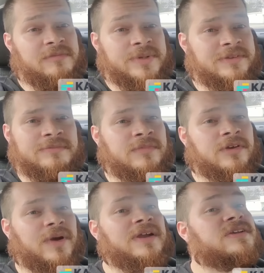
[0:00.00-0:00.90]
I've been
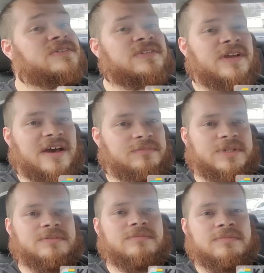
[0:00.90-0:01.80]
the greatest.
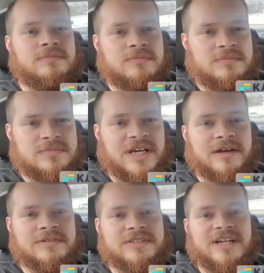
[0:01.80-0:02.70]
I've been
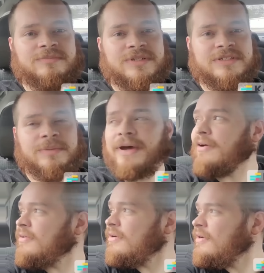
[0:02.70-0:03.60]
down and I've been
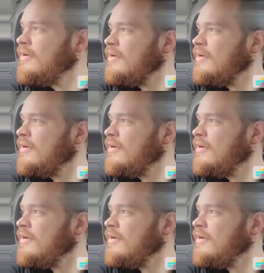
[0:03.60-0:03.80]
about.